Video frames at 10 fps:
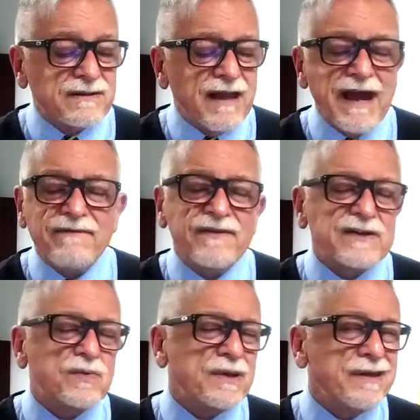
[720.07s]
life
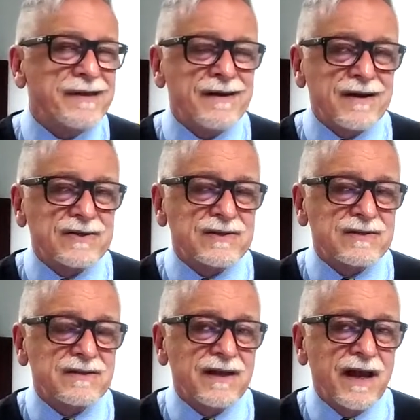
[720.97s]
is within
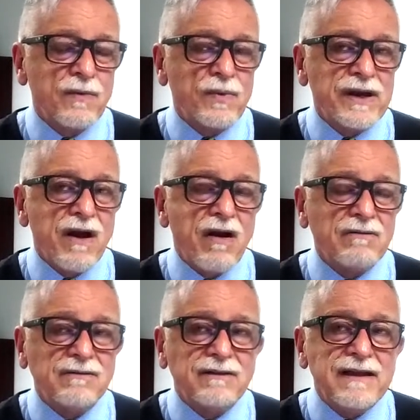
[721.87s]
us, and we are
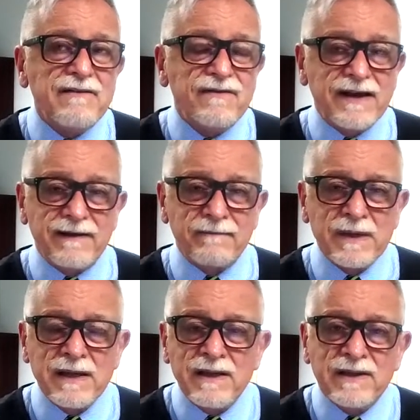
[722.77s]
living
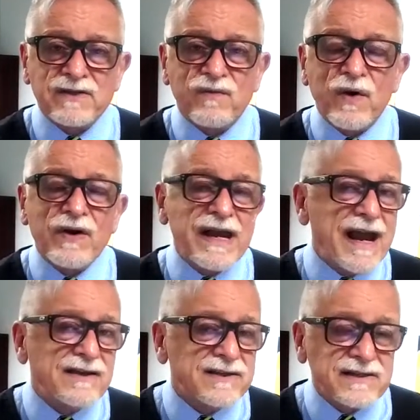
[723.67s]
this very
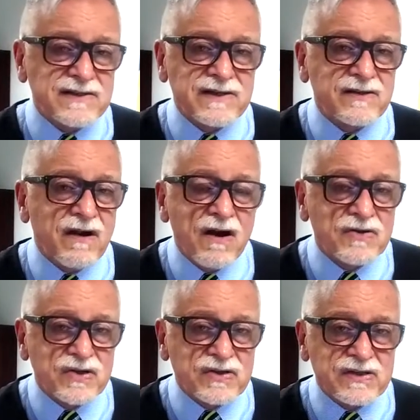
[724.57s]
essence and
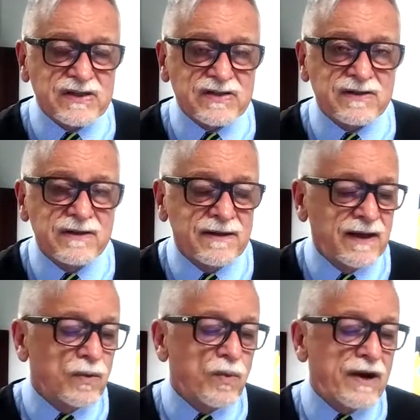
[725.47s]
consciousness
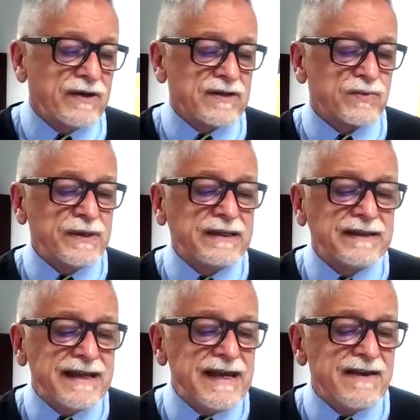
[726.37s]
and awareness. We
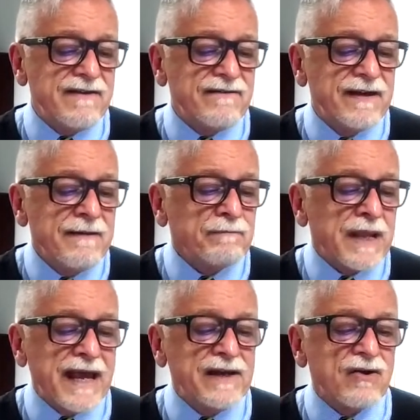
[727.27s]
live
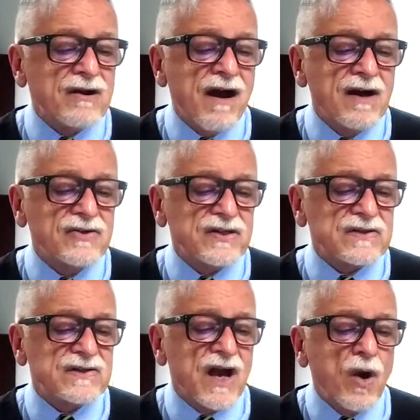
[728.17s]
and are
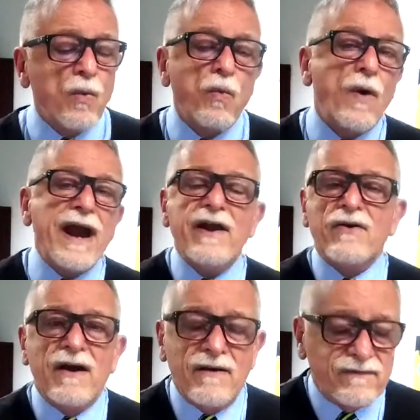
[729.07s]
conscious,
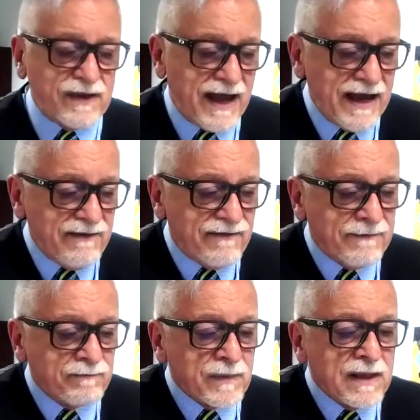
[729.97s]
aware of life.
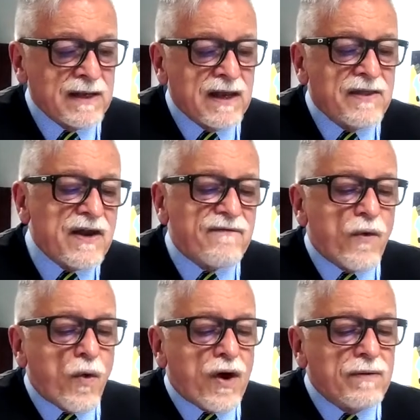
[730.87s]

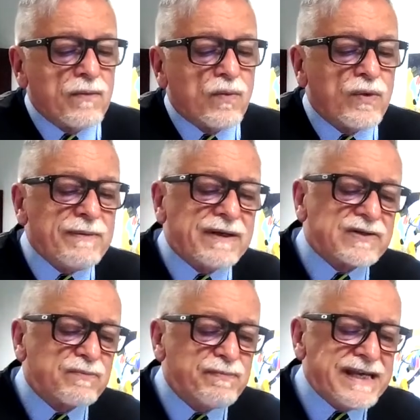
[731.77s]
Therefore, we
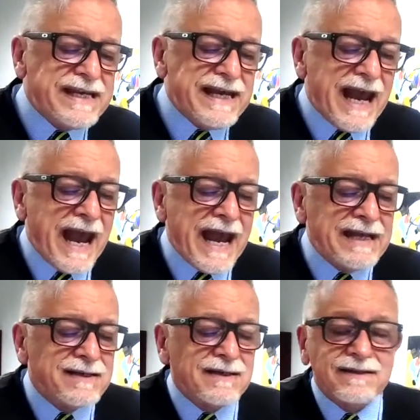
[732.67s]
must be,
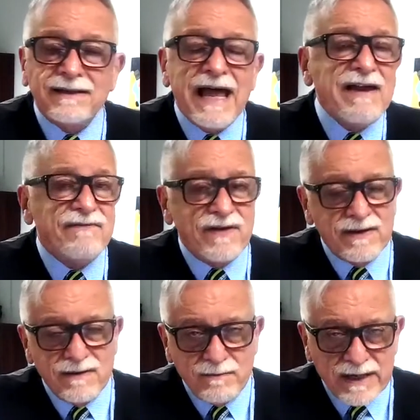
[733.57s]
and life
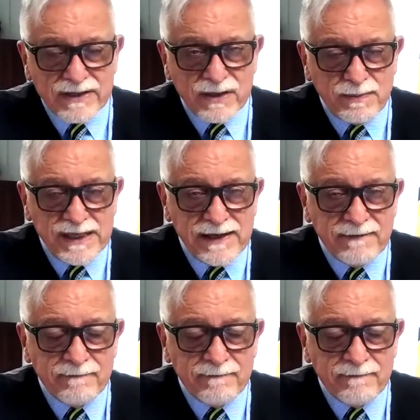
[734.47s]
must be.